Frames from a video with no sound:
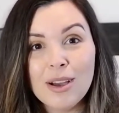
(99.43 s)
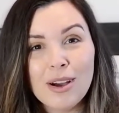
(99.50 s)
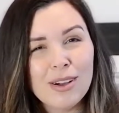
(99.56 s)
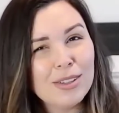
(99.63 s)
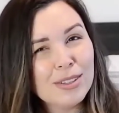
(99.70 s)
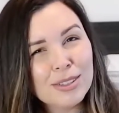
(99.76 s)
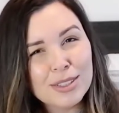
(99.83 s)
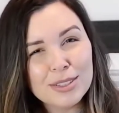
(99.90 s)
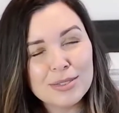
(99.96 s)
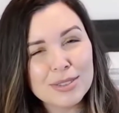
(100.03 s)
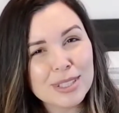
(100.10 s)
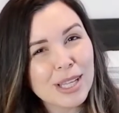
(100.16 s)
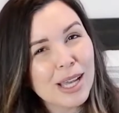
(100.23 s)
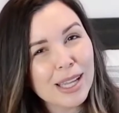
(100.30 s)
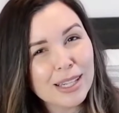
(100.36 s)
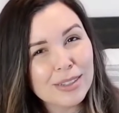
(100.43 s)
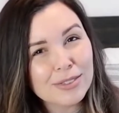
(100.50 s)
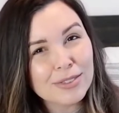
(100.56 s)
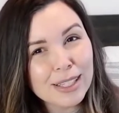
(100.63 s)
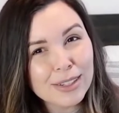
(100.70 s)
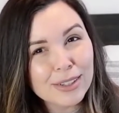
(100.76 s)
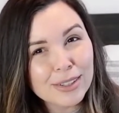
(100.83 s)
All you can do is kind of
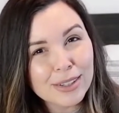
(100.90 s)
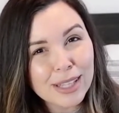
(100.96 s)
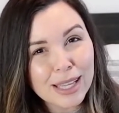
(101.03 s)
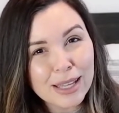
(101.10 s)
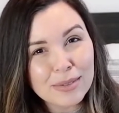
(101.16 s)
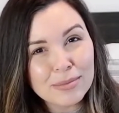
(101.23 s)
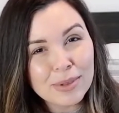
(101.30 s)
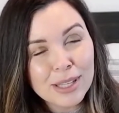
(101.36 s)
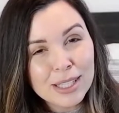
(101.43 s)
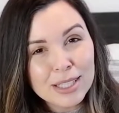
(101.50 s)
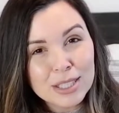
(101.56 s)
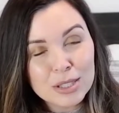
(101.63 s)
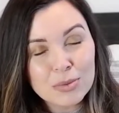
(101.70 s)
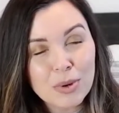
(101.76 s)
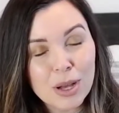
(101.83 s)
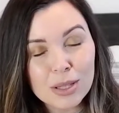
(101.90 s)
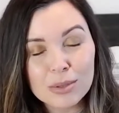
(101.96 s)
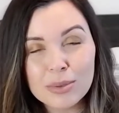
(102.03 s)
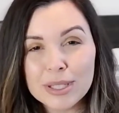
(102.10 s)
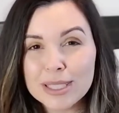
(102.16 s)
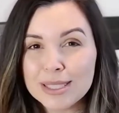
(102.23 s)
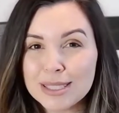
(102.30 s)
hear them
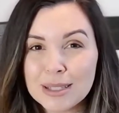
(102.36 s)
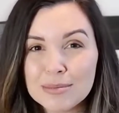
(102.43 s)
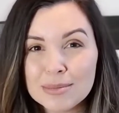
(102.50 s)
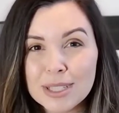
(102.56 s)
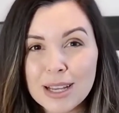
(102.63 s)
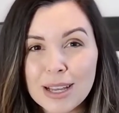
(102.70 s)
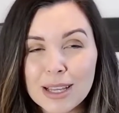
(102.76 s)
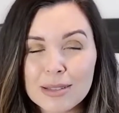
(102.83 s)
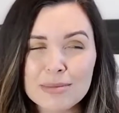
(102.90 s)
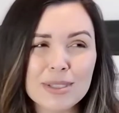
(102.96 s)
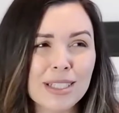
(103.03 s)
swallowing sometimes,